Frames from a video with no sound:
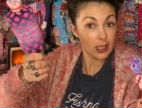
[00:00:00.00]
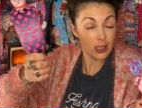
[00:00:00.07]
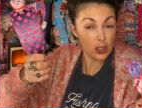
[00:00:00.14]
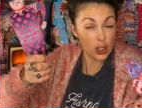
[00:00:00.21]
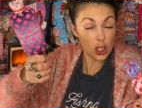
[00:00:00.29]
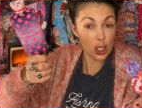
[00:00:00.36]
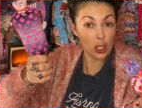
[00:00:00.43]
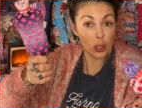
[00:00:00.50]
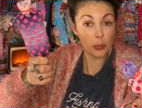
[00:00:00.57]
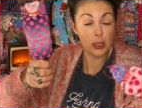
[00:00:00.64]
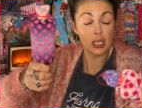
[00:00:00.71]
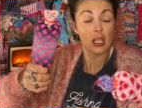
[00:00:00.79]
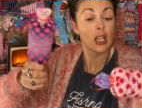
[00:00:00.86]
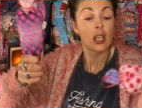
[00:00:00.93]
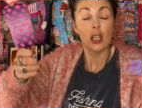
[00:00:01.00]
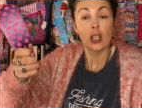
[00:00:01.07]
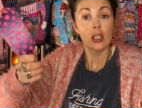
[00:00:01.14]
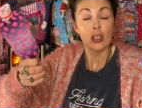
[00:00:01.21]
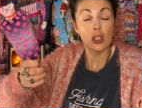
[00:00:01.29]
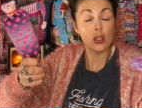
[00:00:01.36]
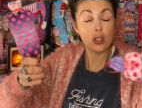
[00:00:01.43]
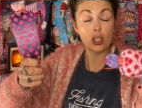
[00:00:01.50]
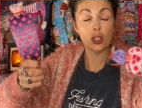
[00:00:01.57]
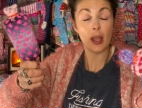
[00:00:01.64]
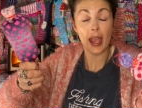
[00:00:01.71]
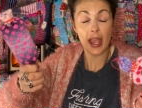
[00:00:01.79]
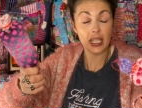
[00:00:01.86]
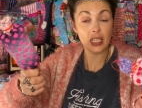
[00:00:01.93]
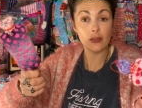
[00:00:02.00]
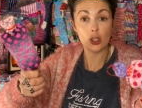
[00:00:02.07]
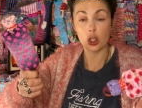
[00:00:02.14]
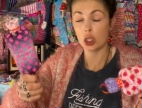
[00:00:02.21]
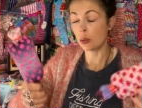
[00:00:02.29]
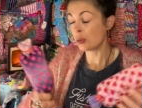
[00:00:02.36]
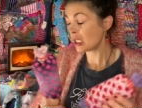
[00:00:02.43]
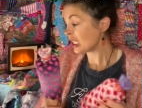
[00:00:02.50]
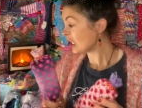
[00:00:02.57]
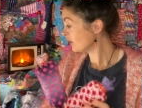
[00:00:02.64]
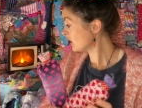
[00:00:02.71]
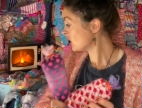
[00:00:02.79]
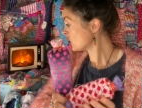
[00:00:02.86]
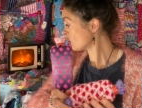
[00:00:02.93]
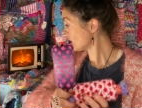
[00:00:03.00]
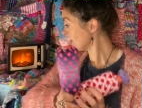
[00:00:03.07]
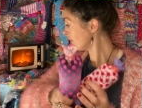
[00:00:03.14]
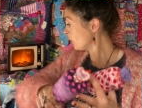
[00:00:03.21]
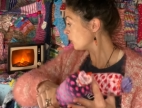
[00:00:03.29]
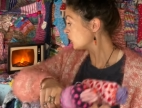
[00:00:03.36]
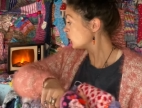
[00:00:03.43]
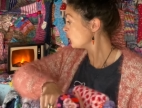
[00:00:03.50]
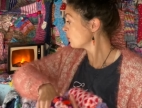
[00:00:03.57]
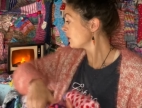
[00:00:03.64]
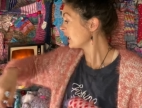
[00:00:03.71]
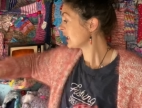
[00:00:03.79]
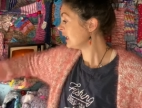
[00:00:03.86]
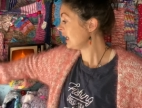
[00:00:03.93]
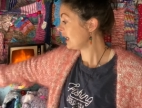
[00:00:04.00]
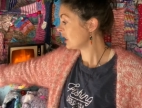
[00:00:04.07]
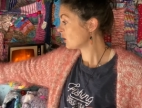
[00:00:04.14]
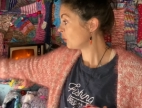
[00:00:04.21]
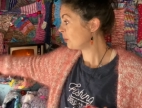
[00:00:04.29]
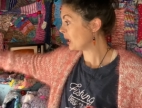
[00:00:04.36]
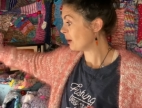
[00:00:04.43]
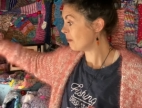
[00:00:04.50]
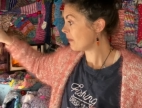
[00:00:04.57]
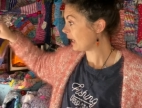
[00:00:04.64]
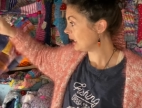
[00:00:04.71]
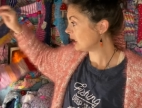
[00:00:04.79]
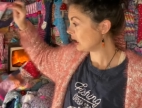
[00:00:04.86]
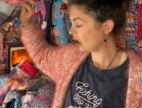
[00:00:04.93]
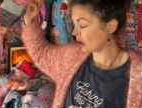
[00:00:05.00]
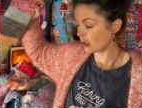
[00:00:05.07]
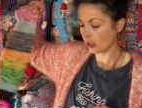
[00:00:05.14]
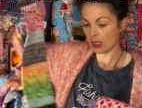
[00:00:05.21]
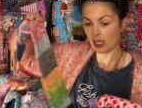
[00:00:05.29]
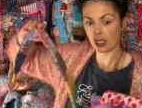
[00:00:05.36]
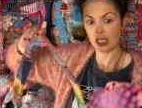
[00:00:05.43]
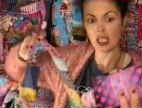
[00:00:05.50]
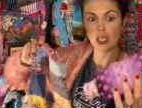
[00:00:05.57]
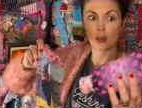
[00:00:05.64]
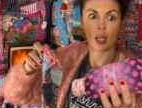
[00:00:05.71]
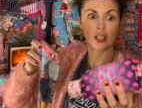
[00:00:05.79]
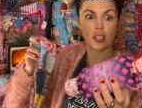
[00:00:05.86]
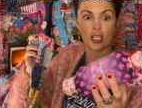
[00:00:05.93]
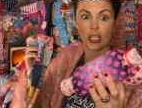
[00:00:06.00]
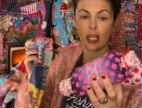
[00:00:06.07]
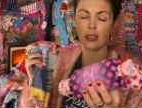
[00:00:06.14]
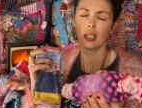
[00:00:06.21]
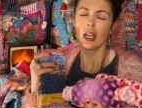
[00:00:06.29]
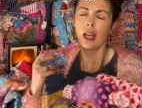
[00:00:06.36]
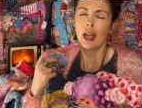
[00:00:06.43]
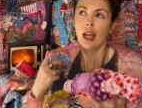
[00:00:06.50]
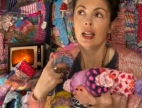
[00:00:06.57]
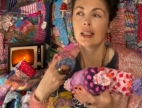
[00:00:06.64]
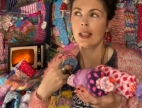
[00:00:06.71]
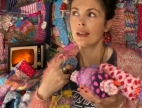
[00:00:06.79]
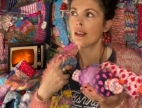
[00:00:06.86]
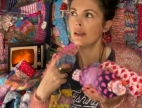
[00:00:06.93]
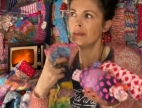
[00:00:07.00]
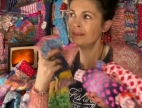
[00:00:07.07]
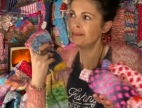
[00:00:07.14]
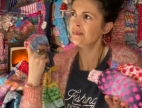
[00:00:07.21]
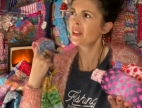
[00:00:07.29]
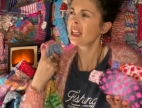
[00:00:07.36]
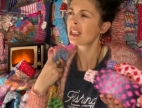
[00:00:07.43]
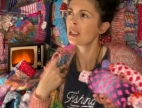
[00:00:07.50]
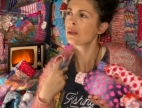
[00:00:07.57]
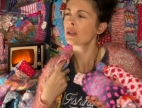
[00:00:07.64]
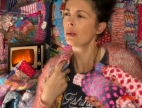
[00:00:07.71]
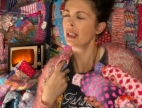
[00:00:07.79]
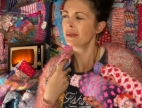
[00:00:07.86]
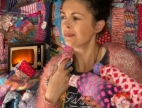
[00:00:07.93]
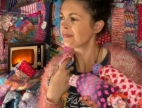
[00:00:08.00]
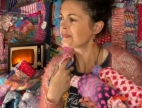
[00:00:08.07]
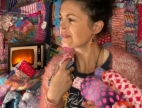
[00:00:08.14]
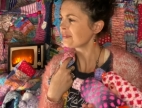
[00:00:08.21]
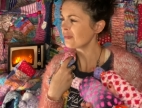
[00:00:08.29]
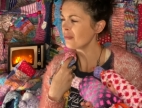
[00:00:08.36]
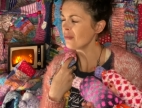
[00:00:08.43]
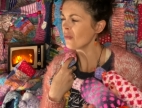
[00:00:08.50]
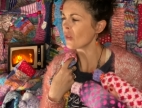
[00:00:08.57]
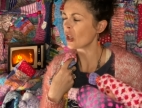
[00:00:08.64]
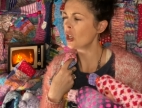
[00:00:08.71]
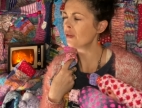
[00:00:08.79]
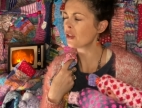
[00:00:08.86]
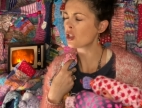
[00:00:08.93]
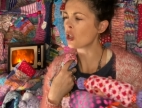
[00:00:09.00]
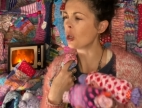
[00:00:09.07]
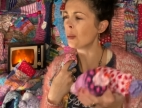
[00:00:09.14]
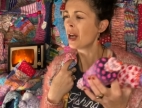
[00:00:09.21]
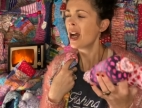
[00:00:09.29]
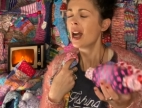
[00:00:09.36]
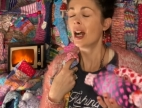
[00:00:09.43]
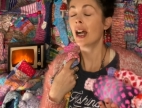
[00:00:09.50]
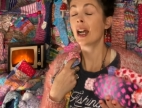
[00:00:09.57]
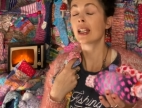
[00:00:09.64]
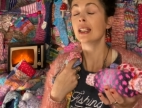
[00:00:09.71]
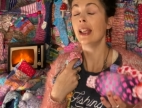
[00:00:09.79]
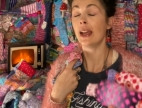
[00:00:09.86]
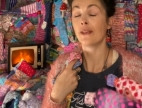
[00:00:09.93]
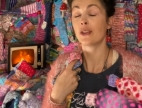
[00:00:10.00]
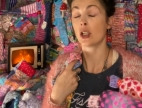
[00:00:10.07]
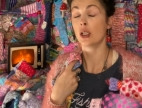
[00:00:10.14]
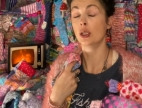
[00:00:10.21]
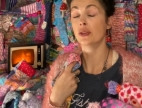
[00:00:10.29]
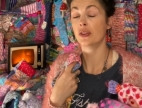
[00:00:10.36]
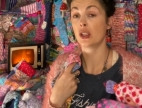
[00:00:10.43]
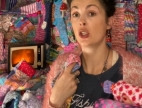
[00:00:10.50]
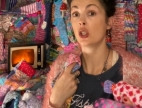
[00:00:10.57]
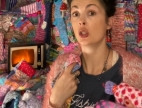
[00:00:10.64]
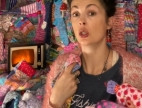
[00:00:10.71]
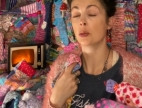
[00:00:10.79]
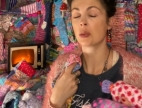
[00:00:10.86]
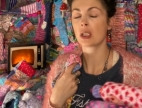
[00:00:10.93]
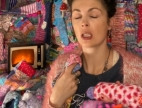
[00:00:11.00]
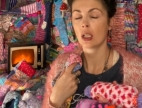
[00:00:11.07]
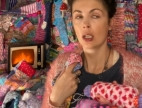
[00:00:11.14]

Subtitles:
tubes. You could do any of your tubes. Even the straightforward tubes like this would be amazing. Like these I just had. I say, that sounds quite over the top. I had leftover tubes.